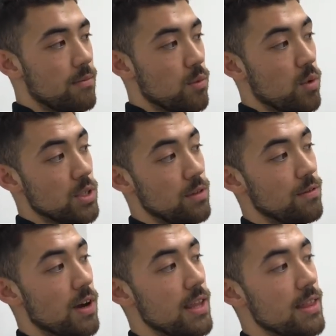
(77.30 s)
Once you
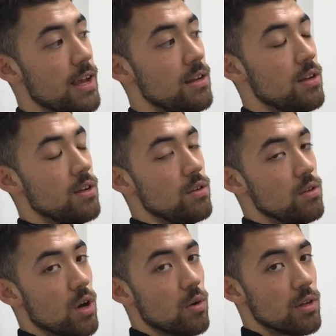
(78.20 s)
find that,
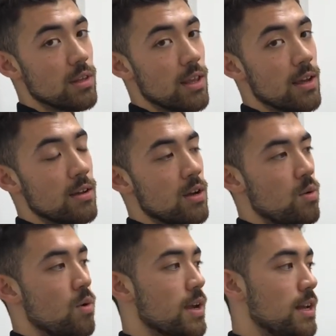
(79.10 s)
you hold it there.
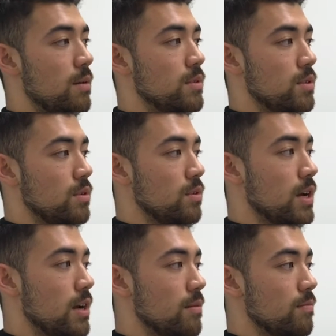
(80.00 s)
What can help
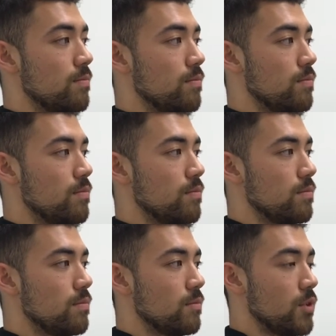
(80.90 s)
to
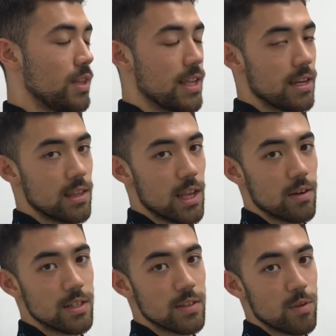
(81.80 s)
really get in there
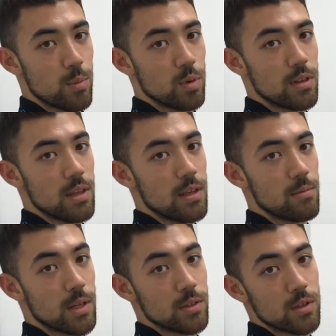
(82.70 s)
is if you put the
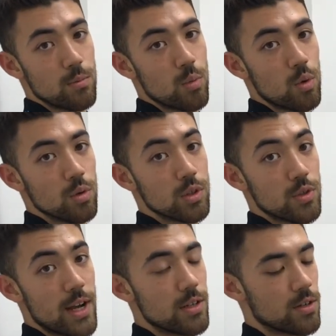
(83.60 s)
muscles on more
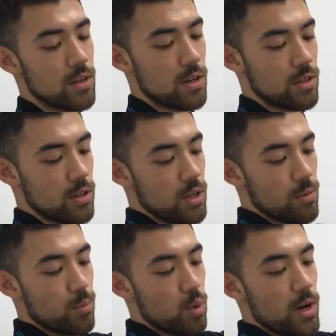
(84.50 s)
stretch, so you
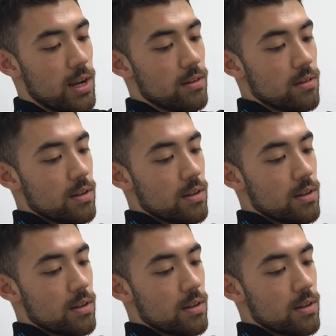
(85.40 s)
can bring